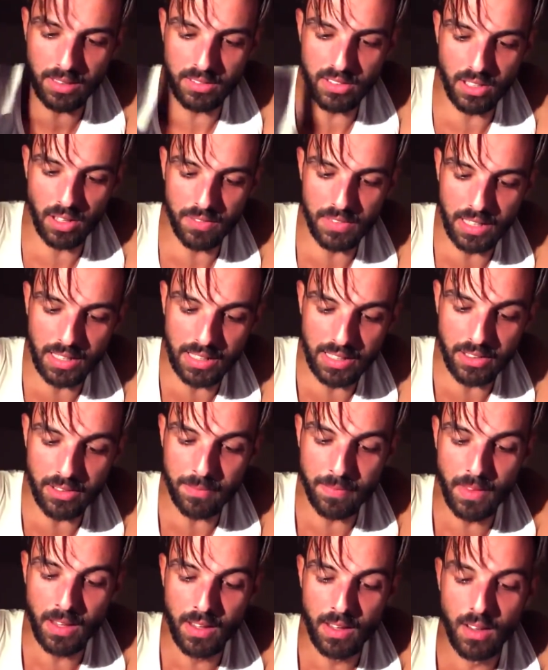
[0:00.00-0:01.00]
solve that later.
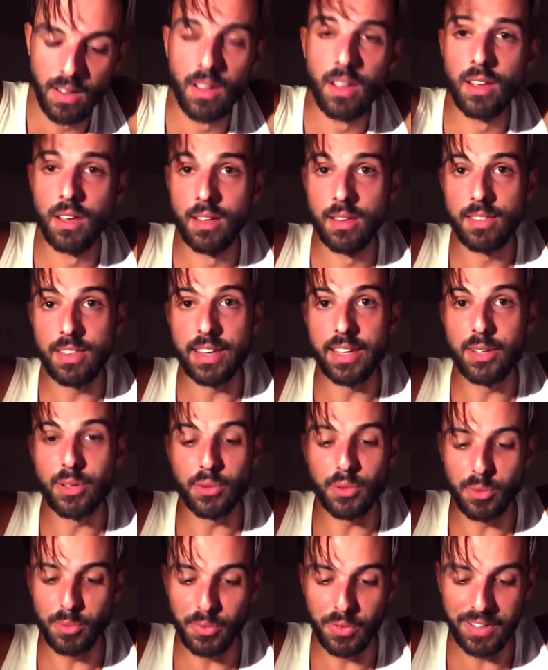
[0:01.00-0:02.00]
Thank you,
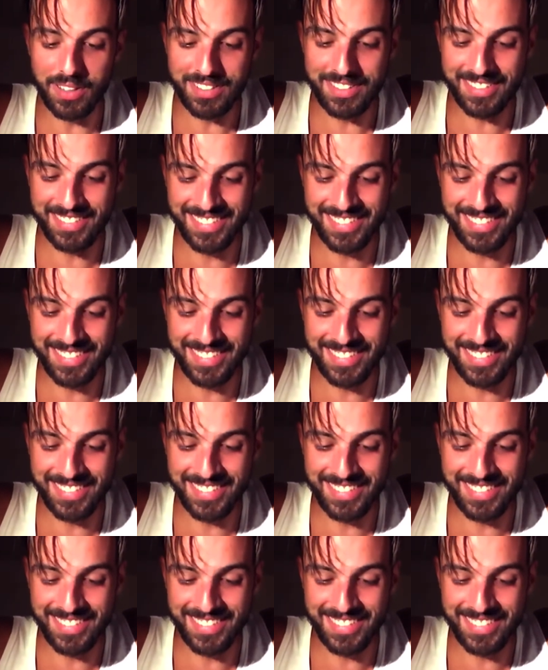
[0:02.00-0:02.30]
group one.